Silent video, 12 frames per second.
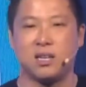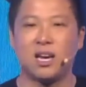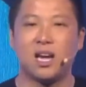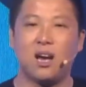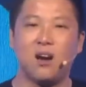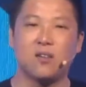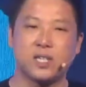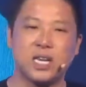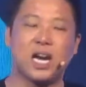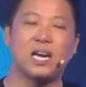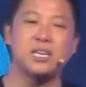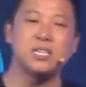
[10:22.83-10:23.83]
That kind of
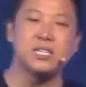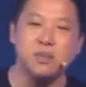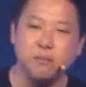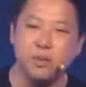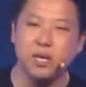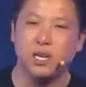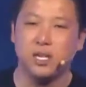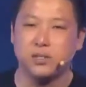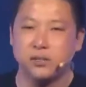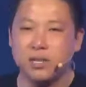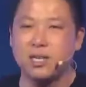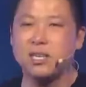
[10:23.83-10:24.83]
challenge in me
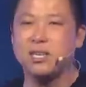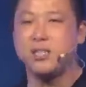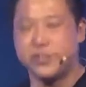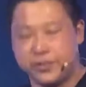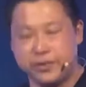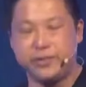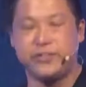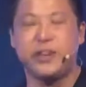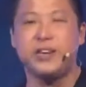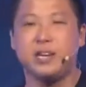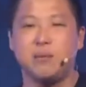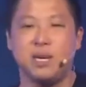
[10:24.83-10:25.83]
is really
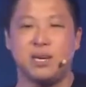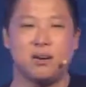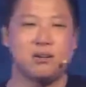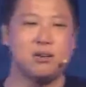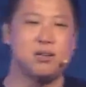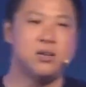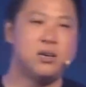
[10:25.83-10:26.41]
draining me down.